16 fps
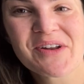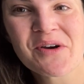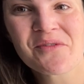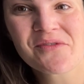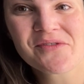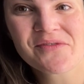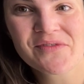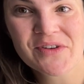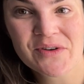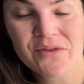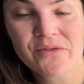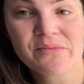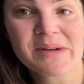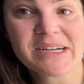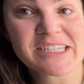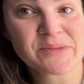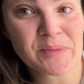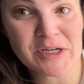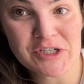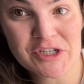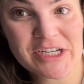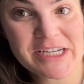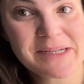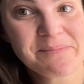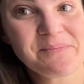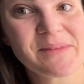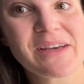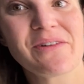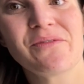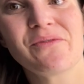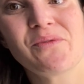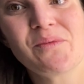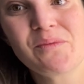overview of my spreadsheet of